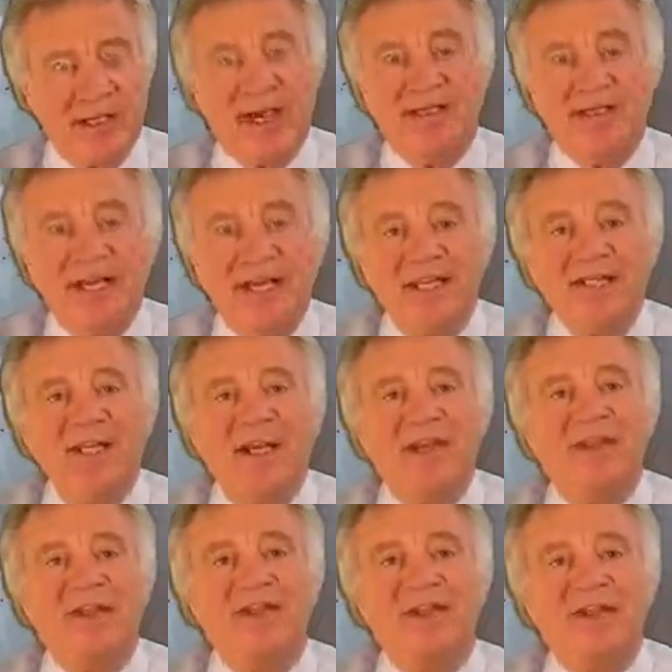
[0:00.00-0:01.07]
And yes,
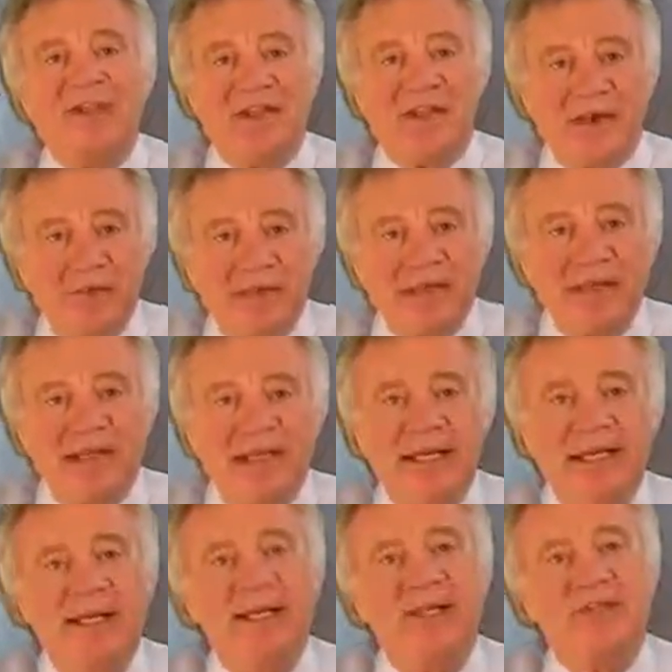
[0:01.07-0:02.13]
there is a direct
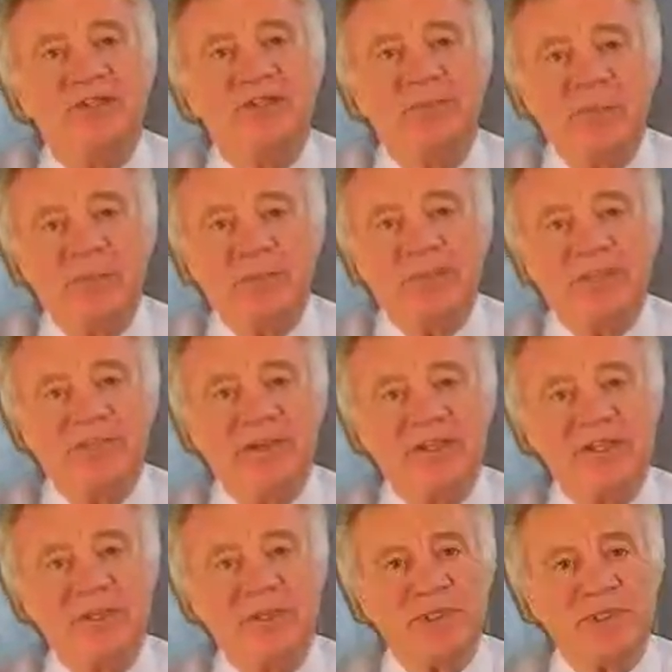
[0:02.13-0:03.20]
link to people
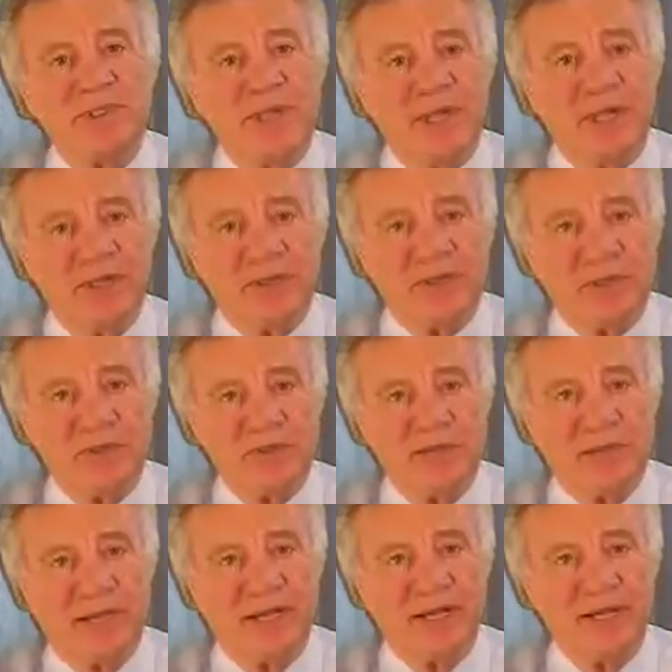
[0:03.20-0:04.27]
investment and the bottom
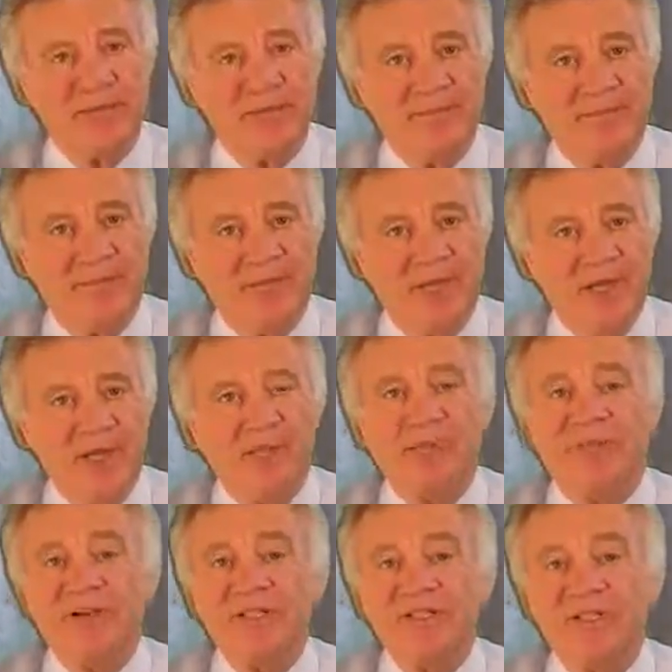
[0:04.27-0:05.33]
line.
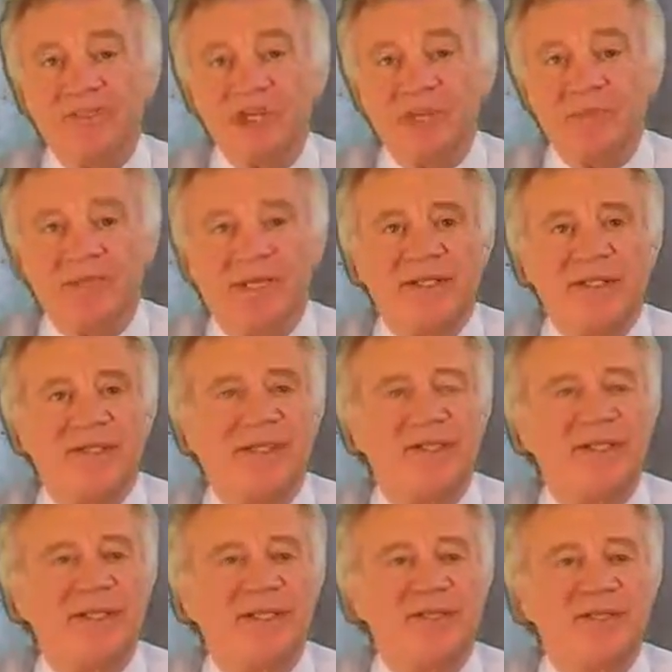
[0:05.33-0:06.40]
Professor James Heskett
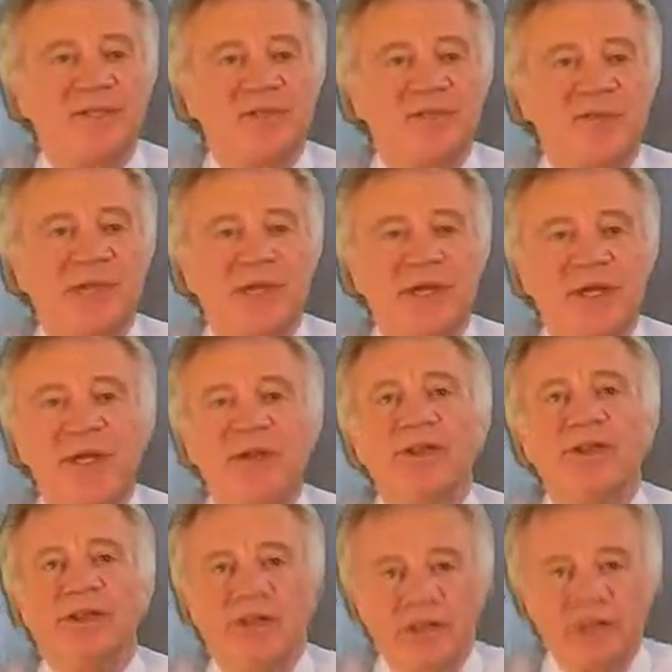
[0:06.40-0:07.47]
says in his book, The
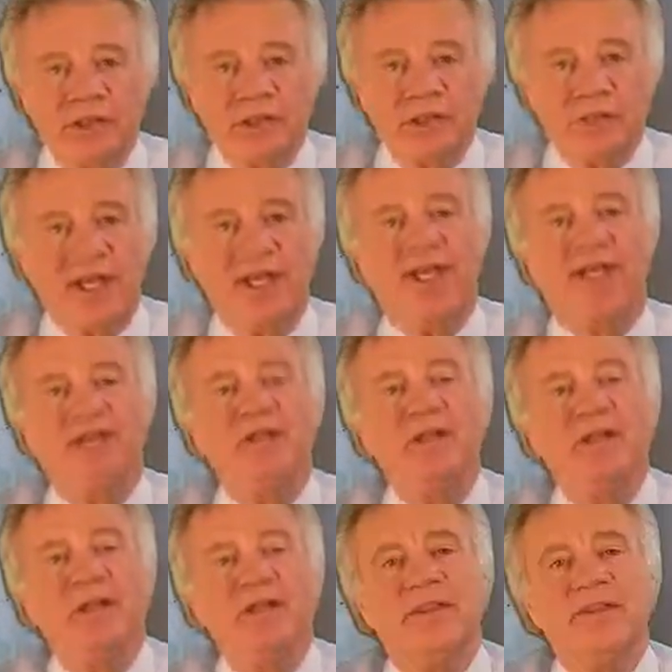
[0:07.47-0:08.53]
Culture Cycle,
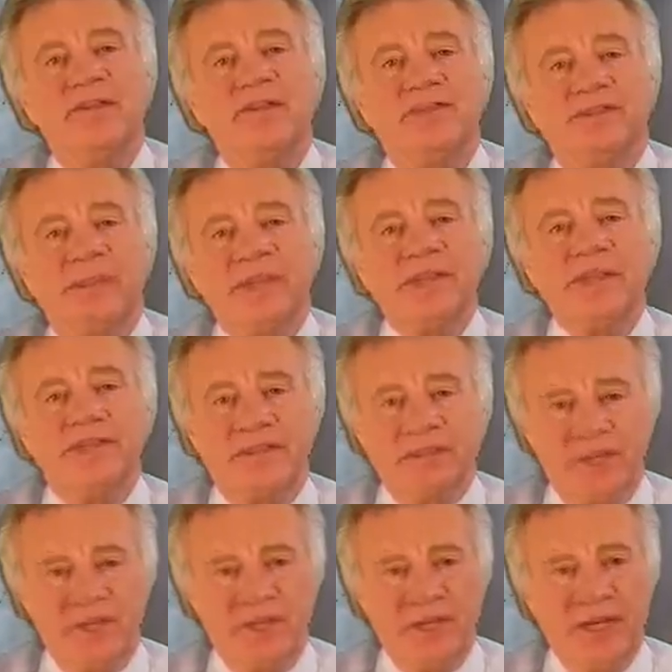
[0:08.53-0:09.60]
that effective
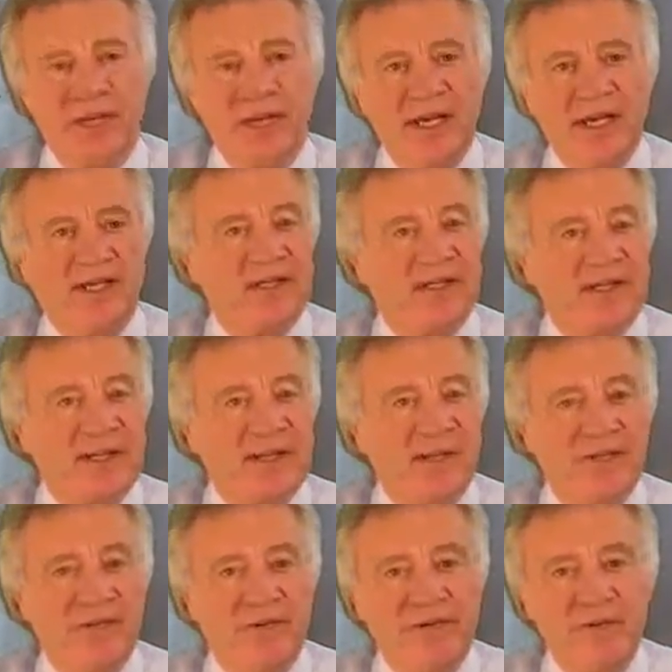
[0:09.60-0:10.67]
culture can
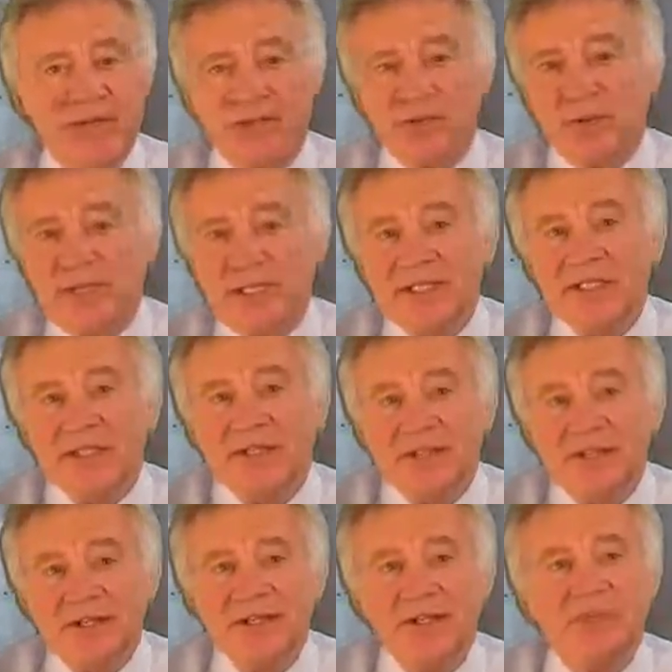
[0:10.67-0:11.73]
account for 20 to
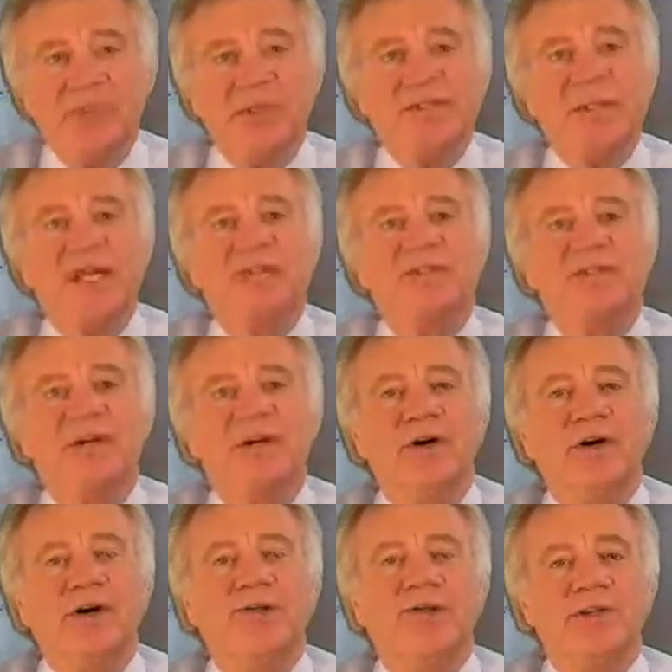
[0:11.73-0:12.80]
30%
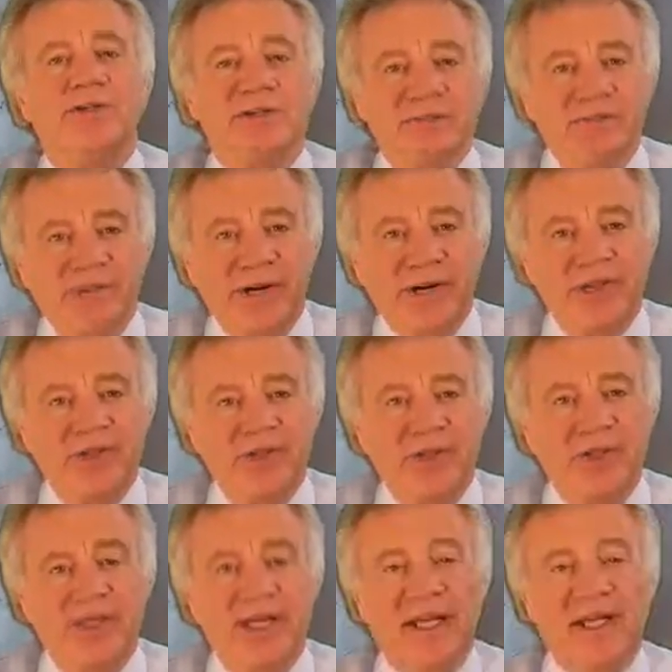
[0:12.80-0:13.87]
of the
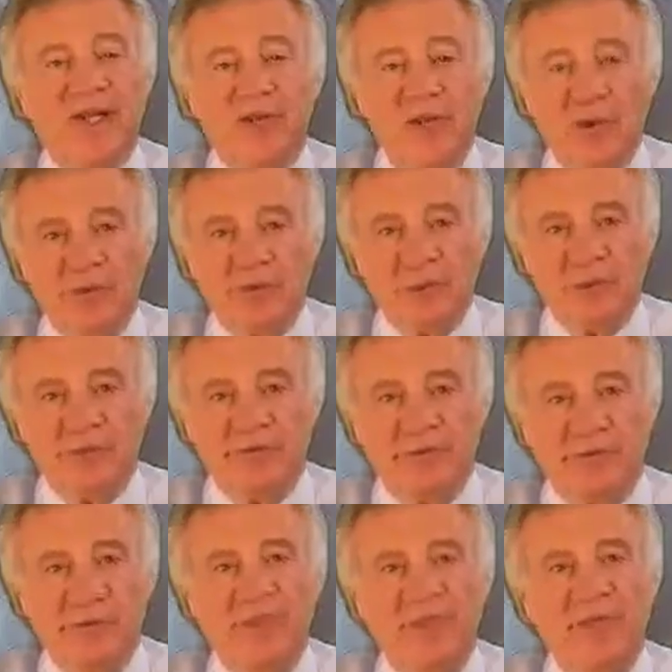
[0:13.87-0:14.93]
differential in corporate
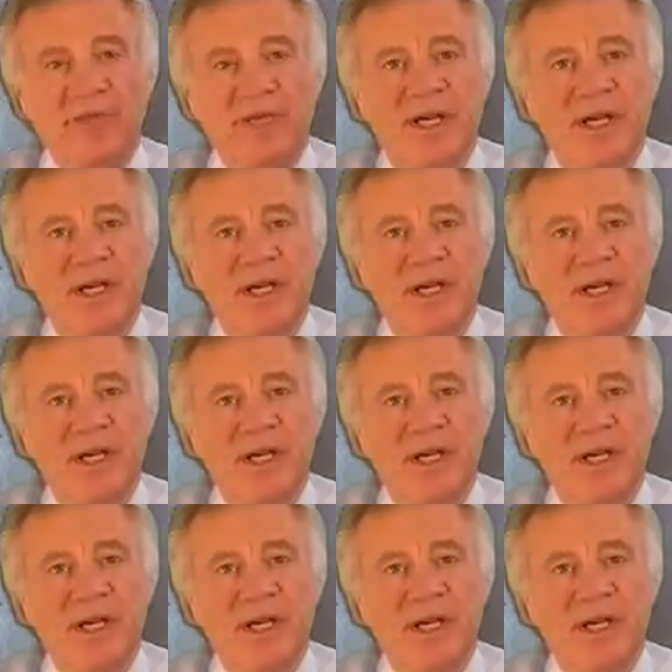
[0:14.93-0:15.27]
performance